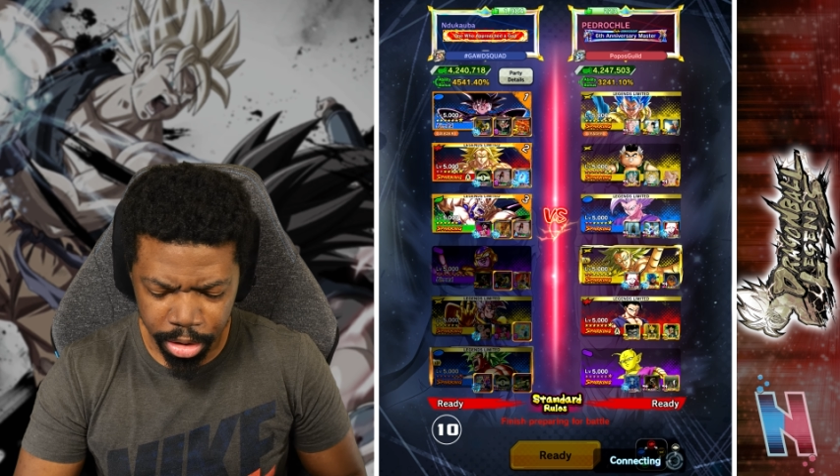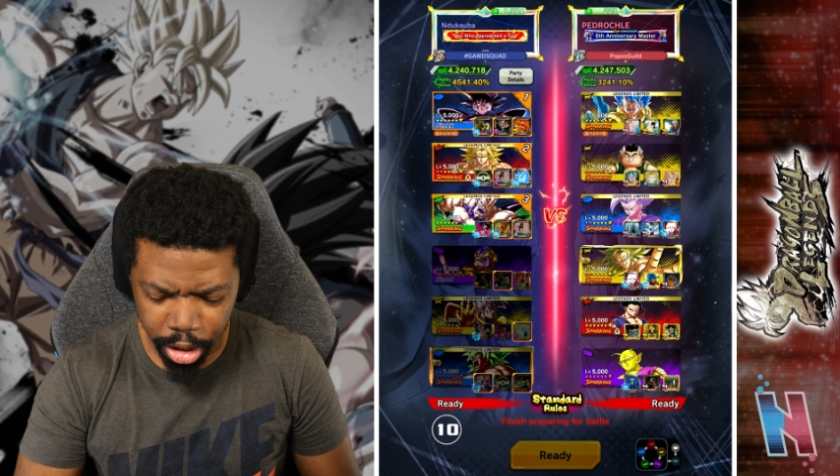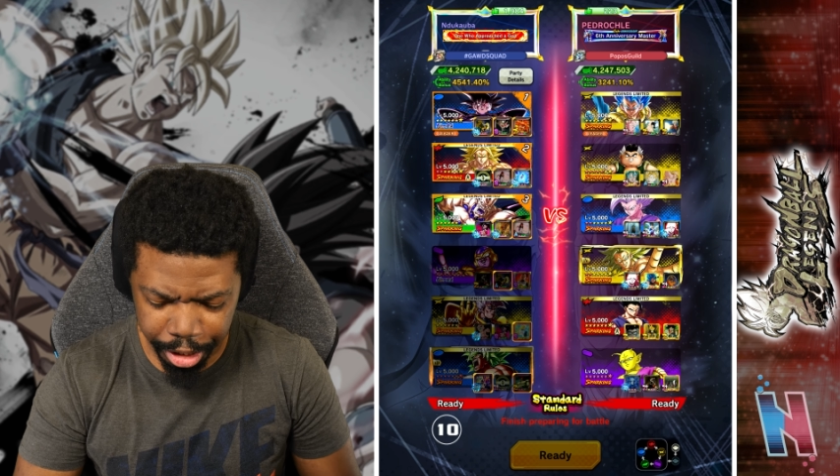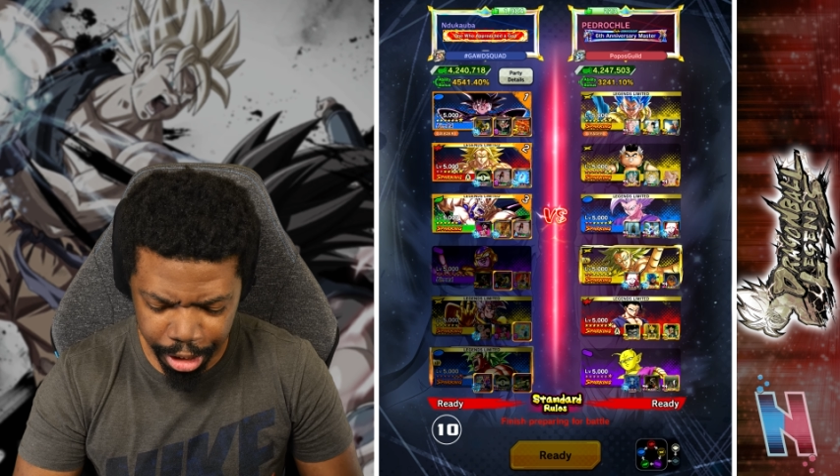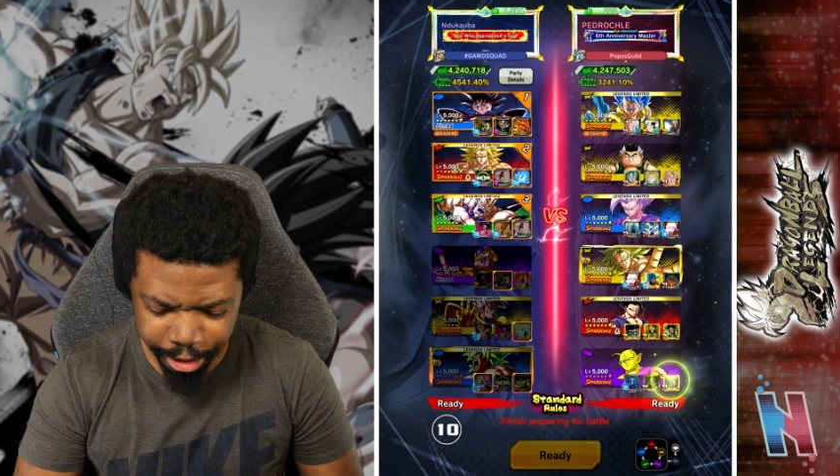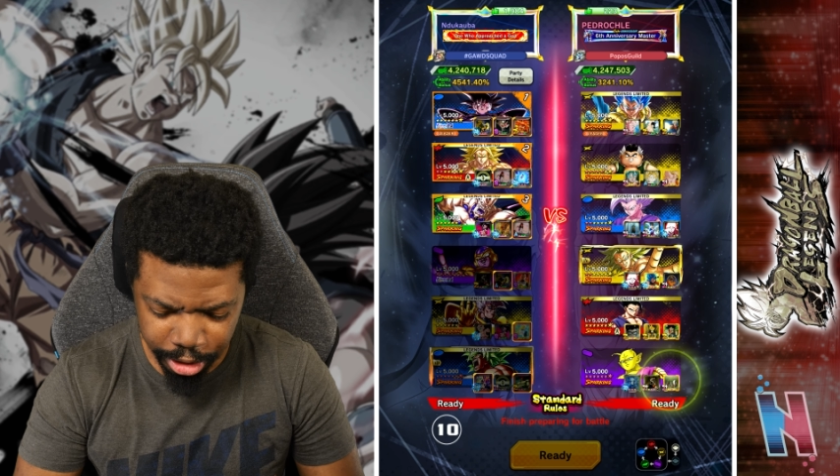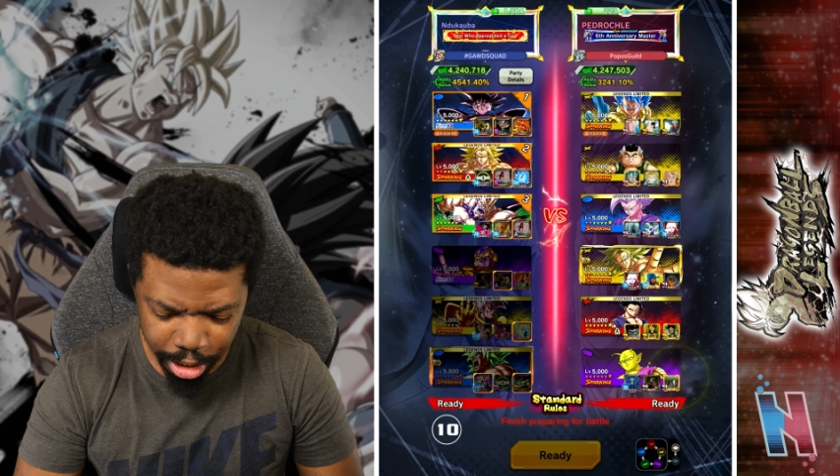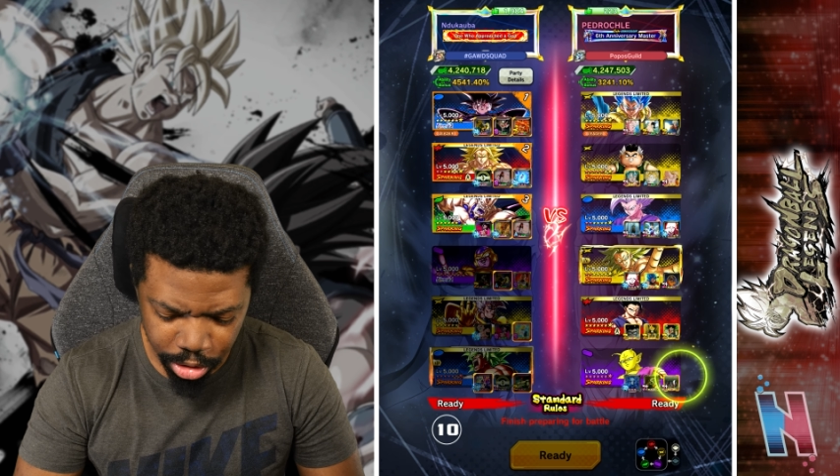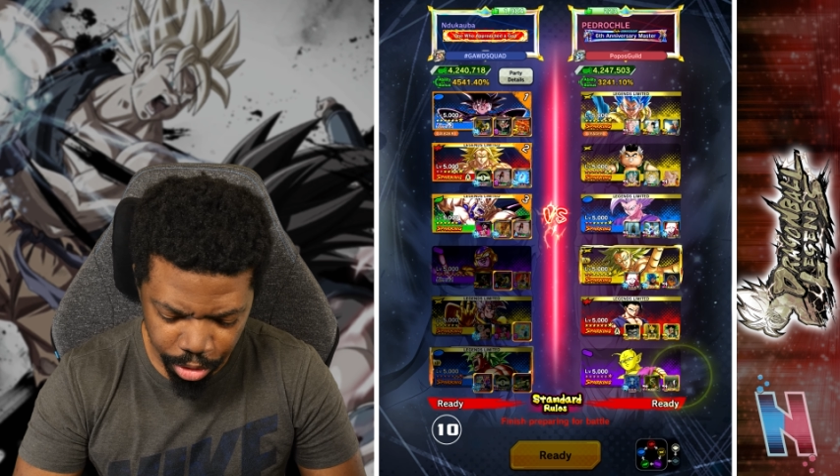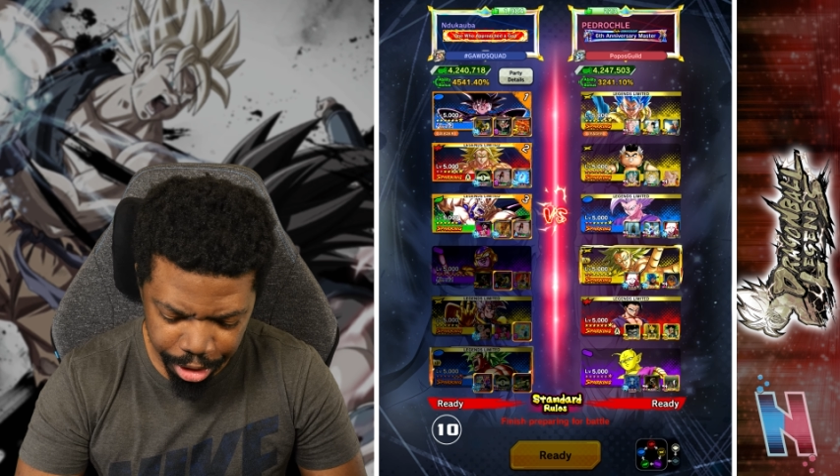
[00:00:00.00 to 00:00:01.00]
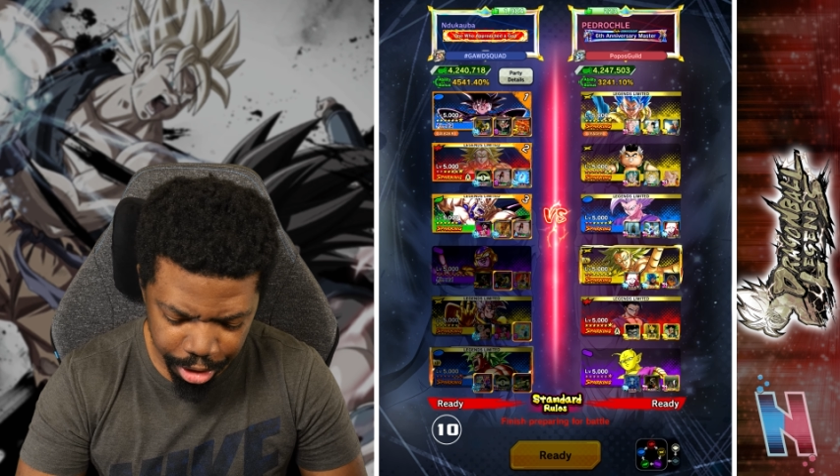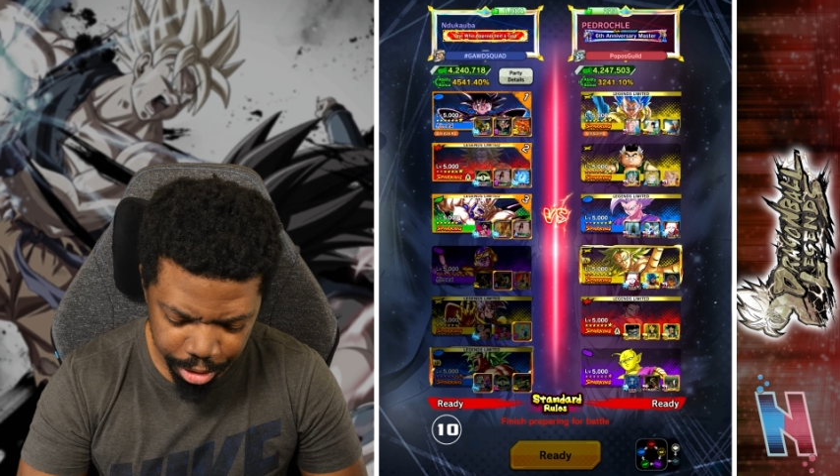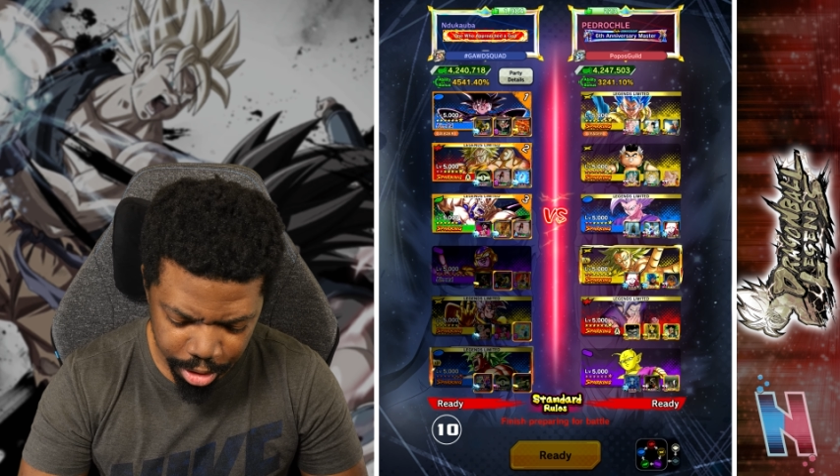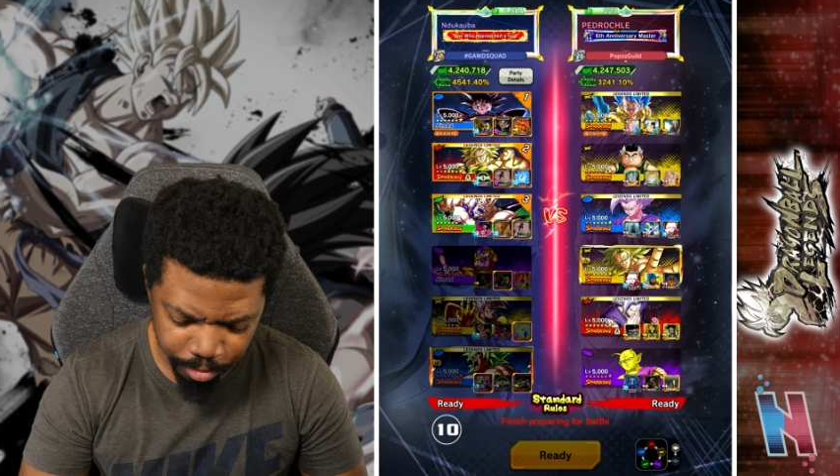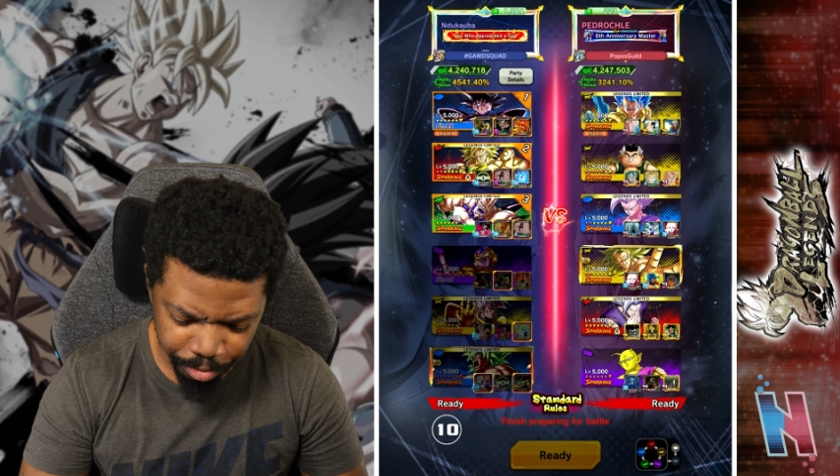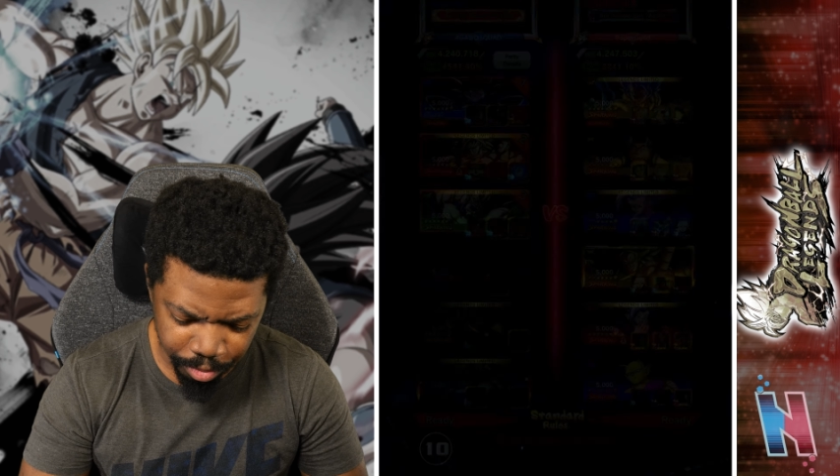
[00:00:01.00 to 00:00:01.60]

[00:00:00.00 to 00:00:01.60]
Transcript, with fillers: Like, he's not going in.